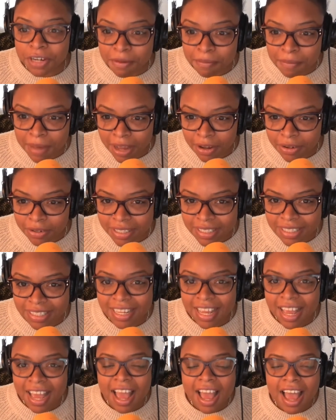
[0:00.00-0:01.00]
amounts.
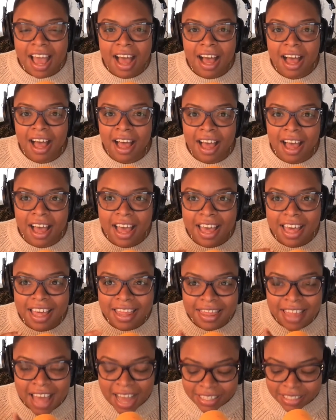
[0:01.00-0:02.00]

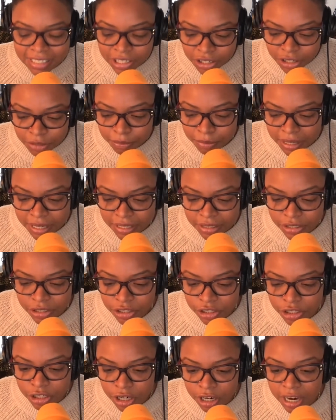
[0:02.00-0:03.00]
That's a good place to
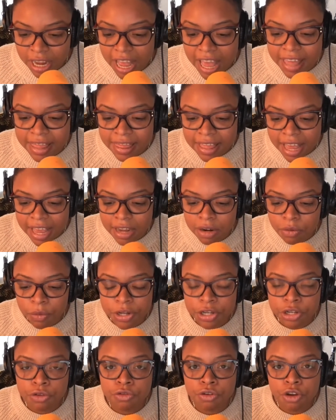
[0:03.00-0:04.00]
start. And then when
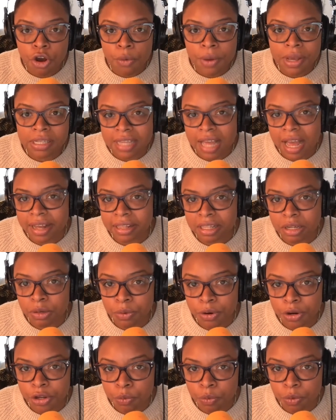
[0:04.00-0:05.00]
you know exactly
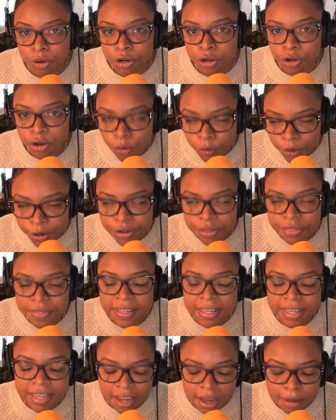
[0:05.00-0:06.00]
where you want to go or you're
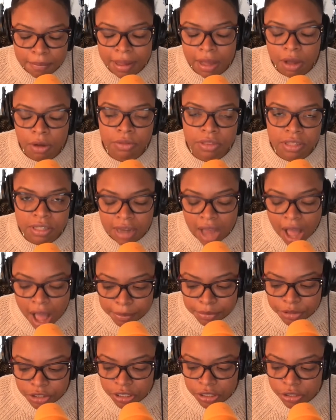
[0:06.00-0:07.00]
thinking about the
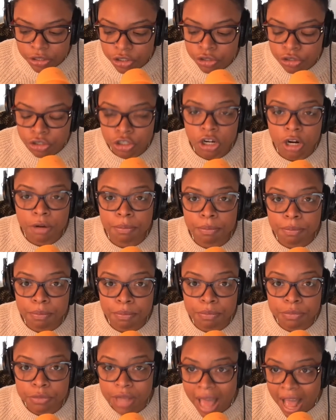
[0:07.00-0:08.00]
options, you start
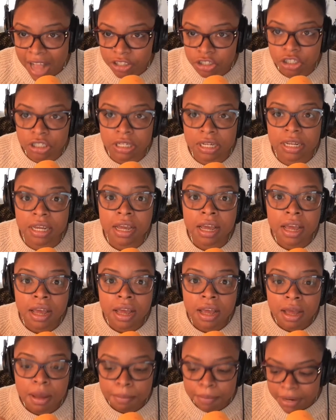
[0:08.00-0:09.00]
actually
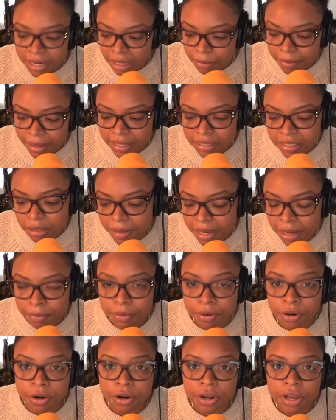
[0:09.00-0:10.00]
putting pen to
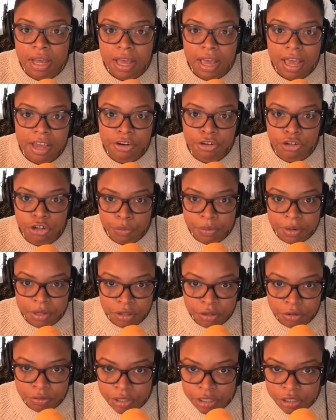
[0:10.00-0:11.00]
paper and doing
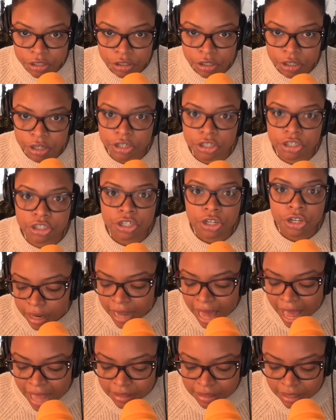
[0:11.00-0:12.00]
the research.
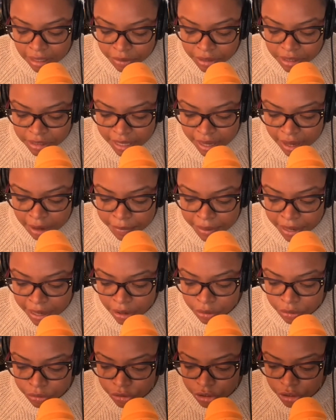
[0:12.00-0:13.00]
Last thing I want to say
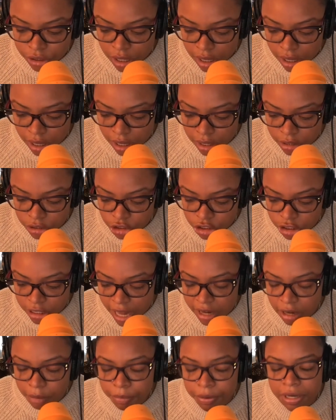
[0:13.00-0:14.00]
about just
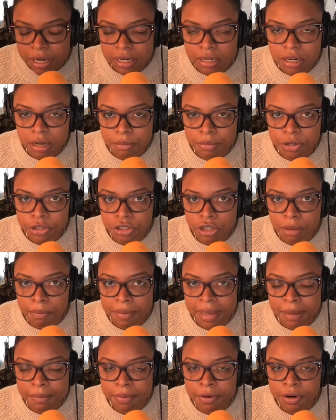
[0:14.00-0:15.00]
kind of putting numbers on
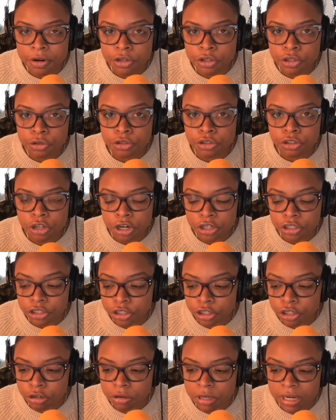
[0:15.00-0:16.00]
paper, you start
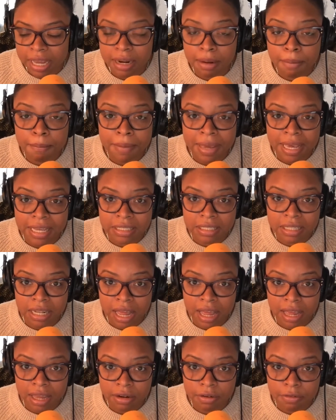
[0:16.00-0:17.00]
to create a
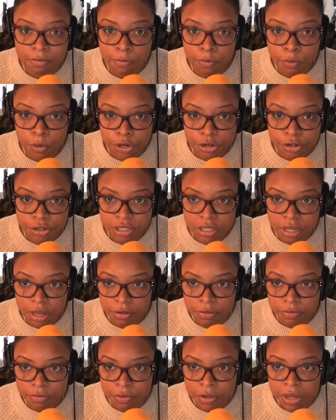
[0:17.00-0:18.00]
baseline for
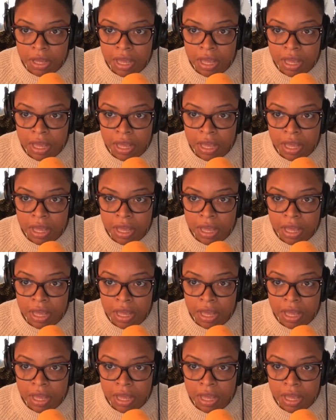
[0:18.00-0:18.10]
yourself.